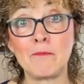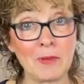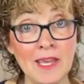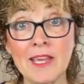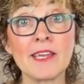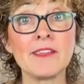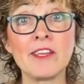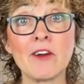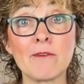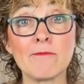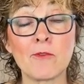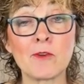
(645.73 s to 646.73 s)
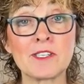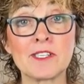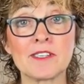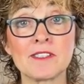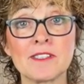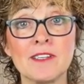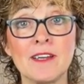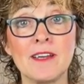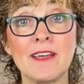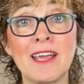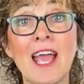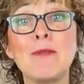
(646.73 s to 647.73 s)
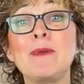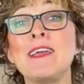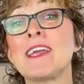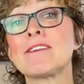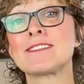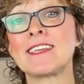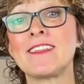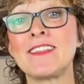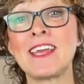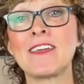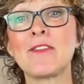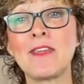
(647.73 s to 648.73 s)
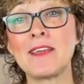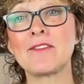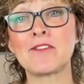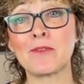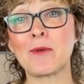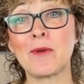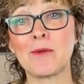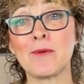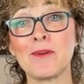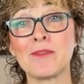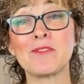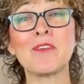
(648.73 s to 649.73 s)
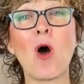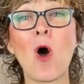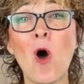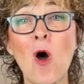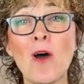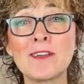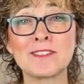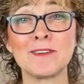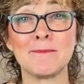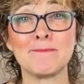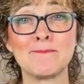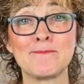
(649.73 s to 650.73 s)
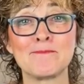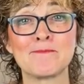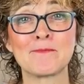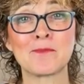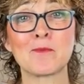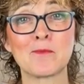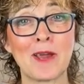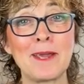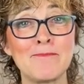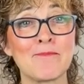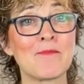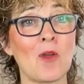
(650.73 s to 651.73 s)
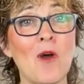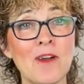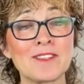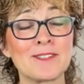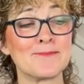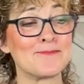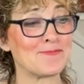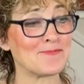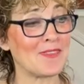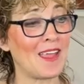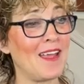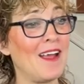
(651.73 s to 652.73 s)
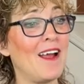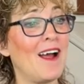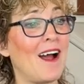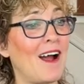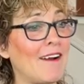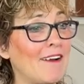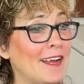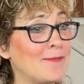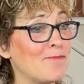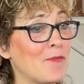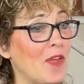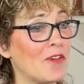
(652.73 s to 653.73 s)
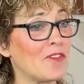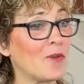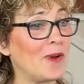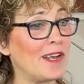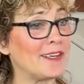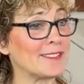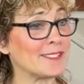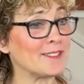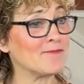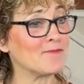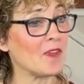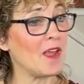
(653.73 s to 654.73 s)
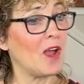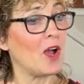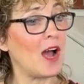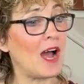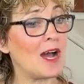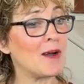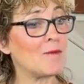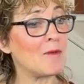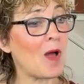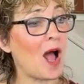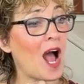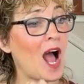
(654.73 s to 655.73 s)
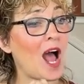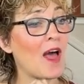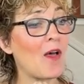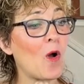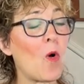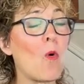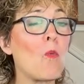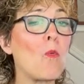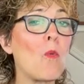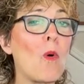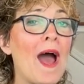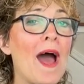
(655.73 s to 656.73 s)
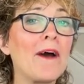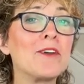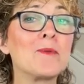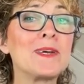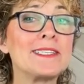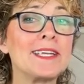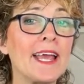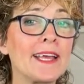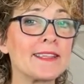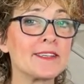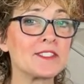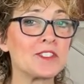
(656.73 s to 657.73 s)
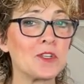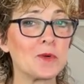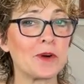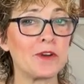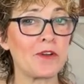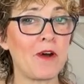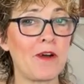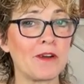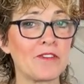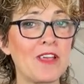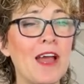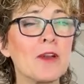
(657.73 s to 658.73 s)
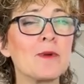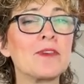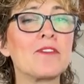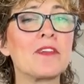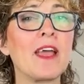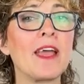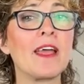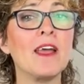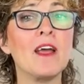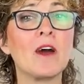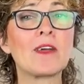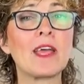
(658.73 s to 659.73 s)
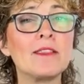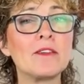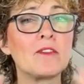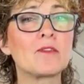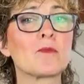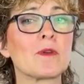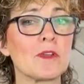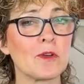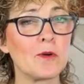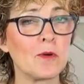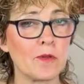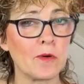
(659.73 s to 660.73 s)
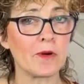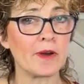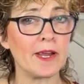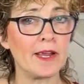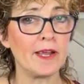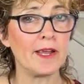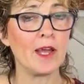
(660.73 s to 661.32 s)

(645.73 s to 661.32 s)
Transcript: being in the armed forces and being able to think things through. It's awesome, right? Awesome. All right, so what else? How do we take this to our dogs? How do we say, okay, this is really cool, Laurie.